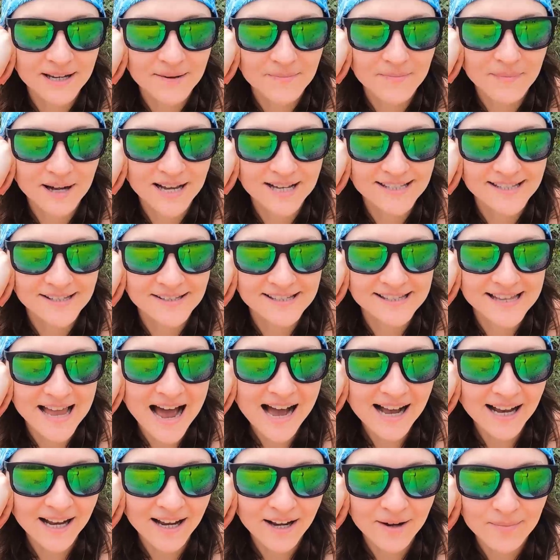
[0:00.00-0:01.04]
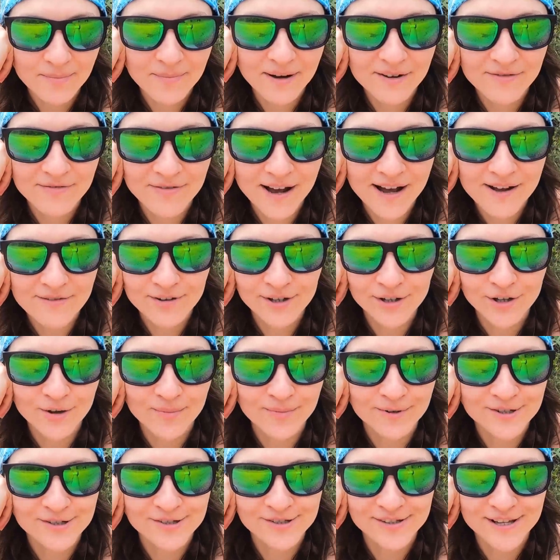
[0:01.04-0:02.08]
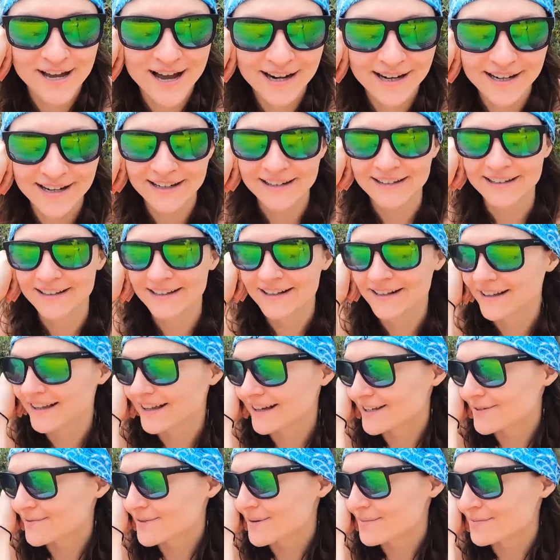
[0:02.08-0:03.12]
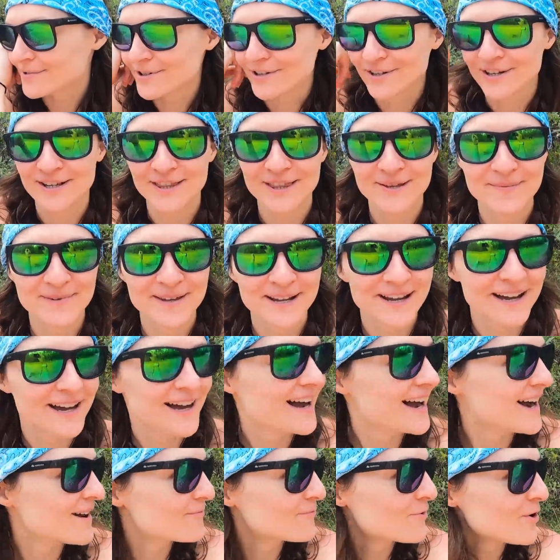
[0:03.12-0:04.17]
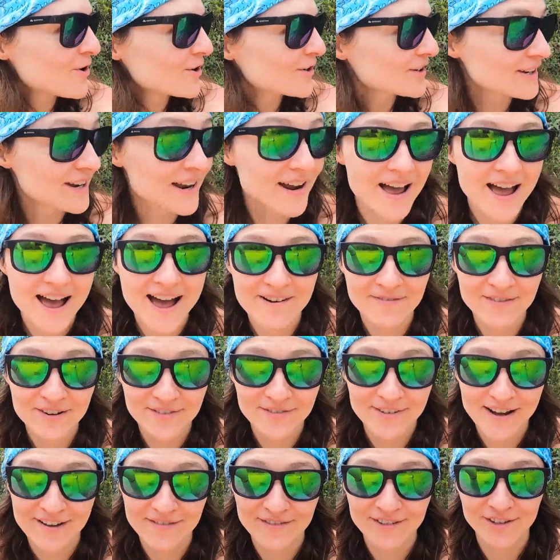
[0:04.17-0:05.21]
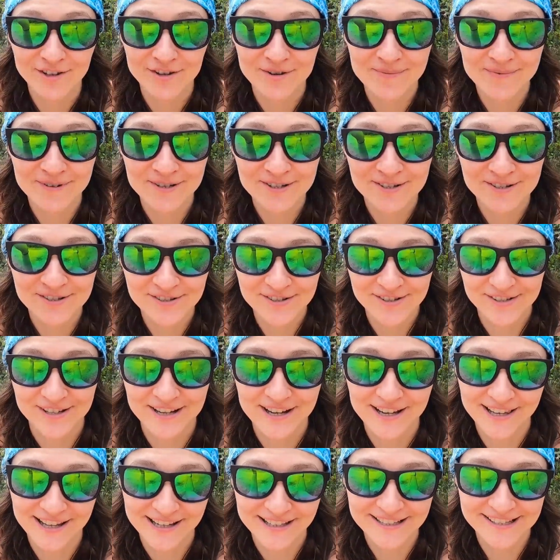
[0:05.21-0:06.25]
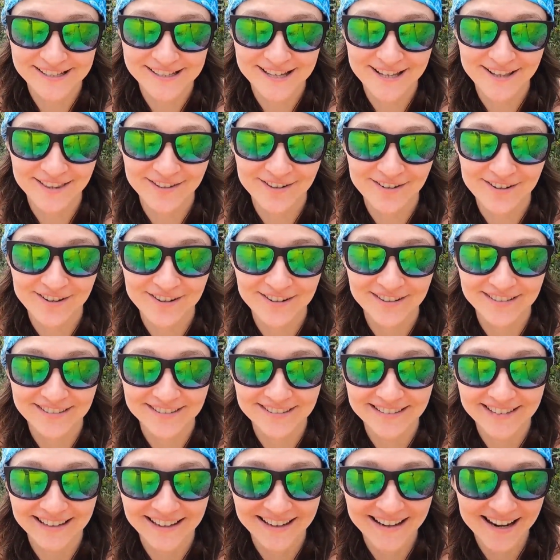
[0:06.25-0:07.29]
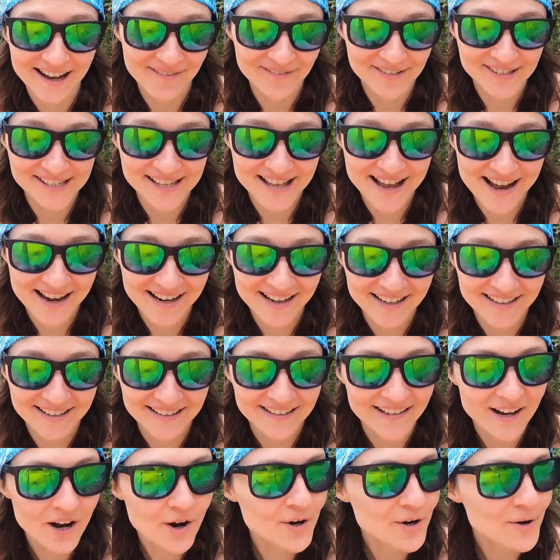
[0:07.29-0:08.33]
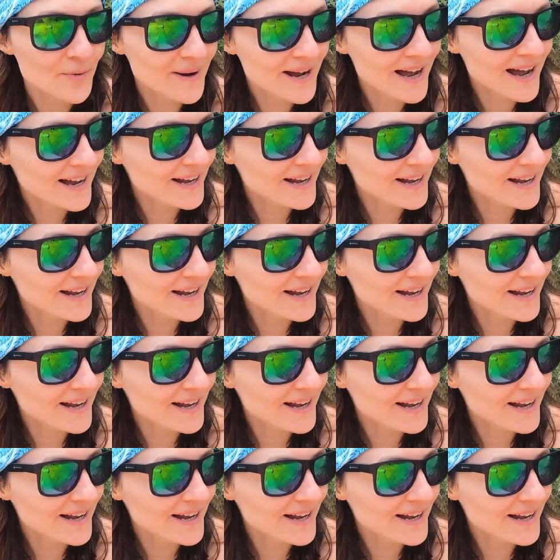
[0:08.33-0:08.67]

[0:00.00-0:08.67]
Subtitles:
eaten my snack, my 5 kilometer snack. That's what I'm doing at the minute. I'm walking every 5 kilometers. I like to sit down and have a snack. Oh no, wait,